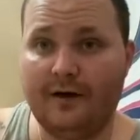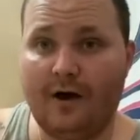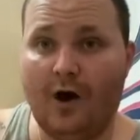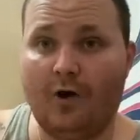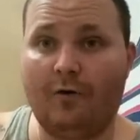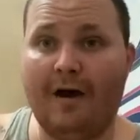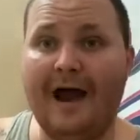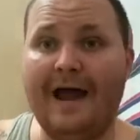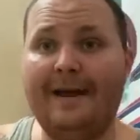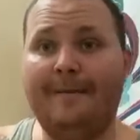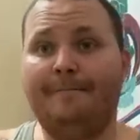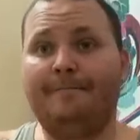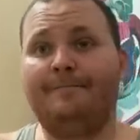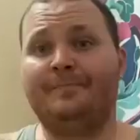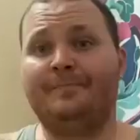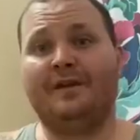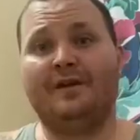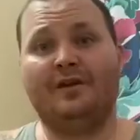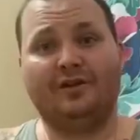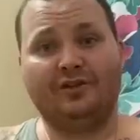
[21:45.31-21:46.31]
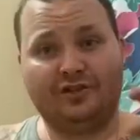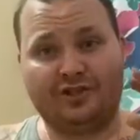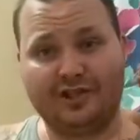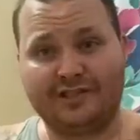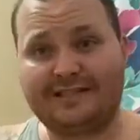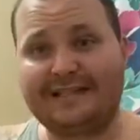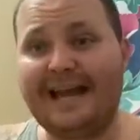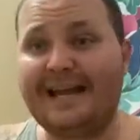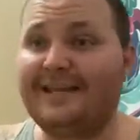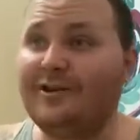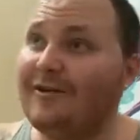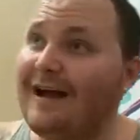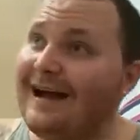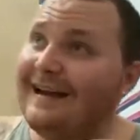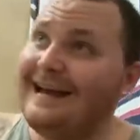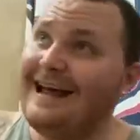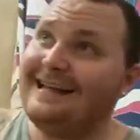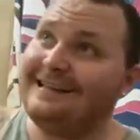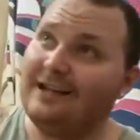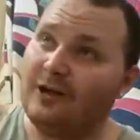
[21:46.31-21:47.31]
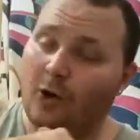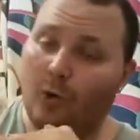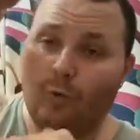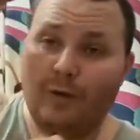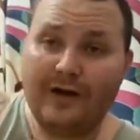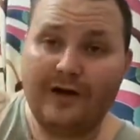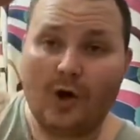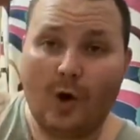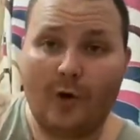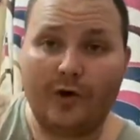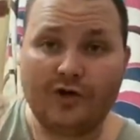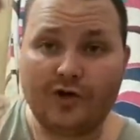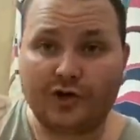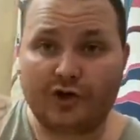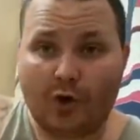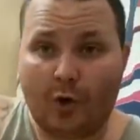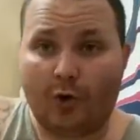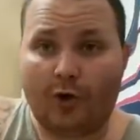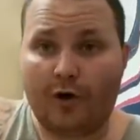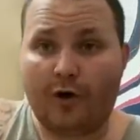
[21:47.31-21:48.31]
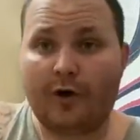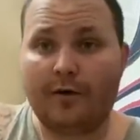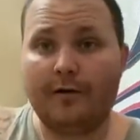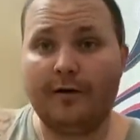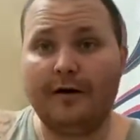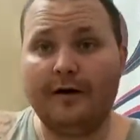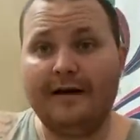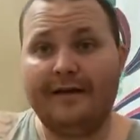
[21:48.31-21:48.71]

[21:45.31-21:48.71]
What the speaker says: All right, just like you got that little window in your door,